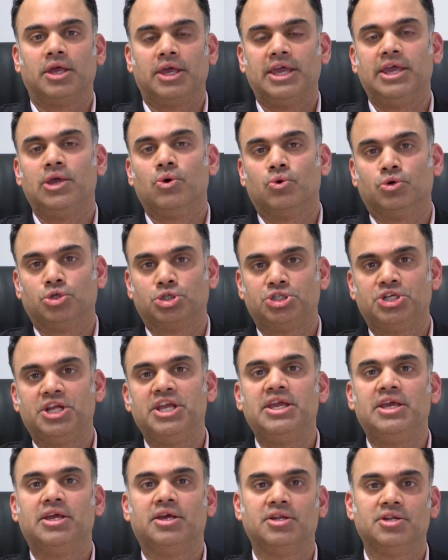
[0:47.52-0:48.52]
he or
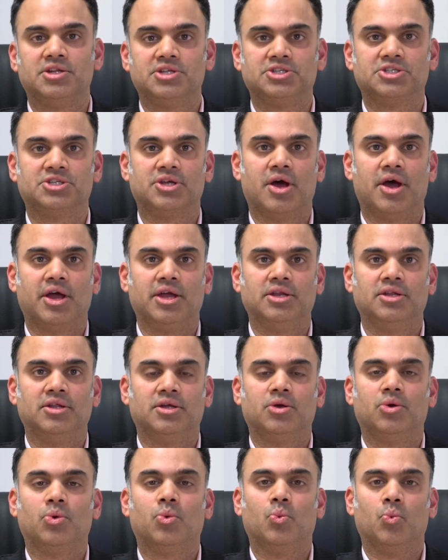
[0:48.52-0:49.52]
she can decide
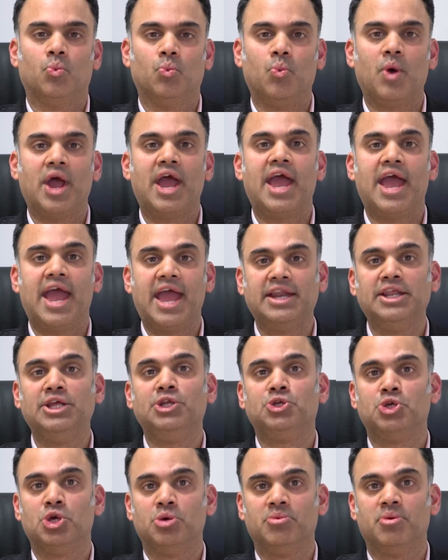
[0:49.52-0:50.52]
where any
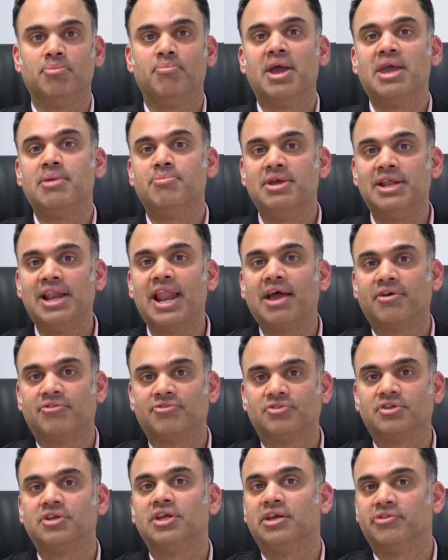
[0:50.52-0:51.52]
tumour may be
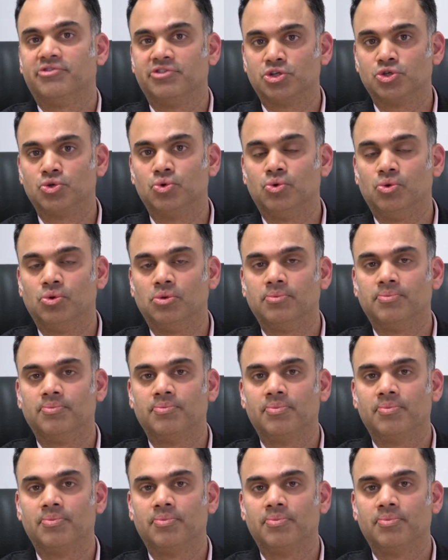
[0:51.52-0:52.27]
left, if at all,